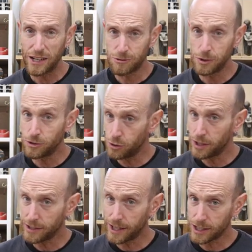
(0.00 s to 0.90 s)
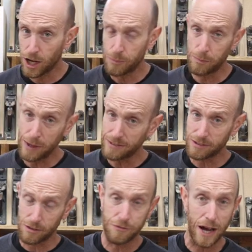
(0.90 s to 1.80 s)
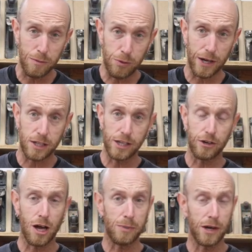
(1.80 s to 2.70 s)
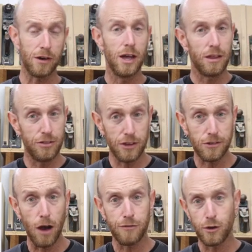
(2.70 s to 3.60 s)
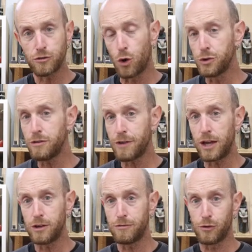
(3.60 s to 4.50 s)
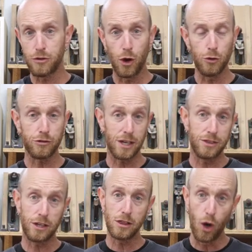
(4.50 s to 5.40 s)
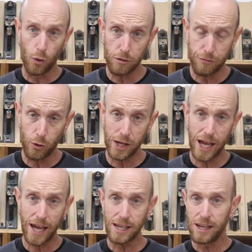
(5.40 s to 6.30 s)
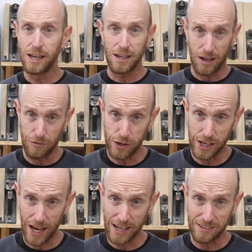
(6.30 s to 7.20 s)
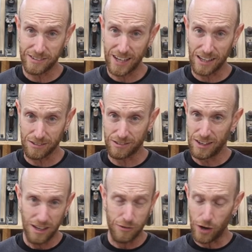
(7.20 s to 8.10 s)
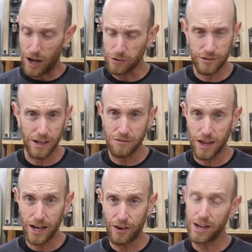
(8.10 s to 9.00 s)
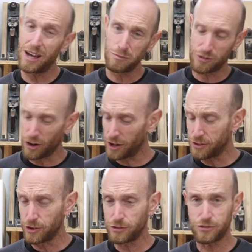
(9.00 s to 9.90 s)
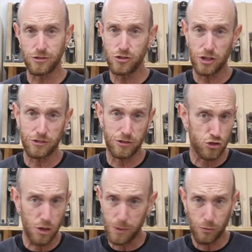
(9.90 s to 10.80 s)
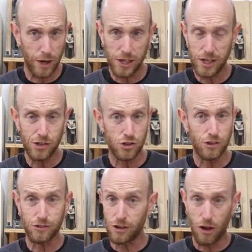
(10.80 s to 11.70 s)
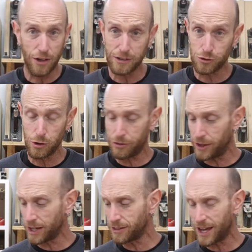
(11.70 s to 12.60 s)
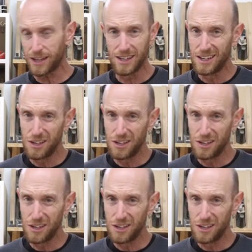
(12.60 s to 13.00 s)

guess we do need to get a couple pieces of fine print cleared up here. This offer is only valid for those in the lower 48 of the United States. If you're outside of that area, I'm sorry, there's just shipping regulations and all that sort of thing that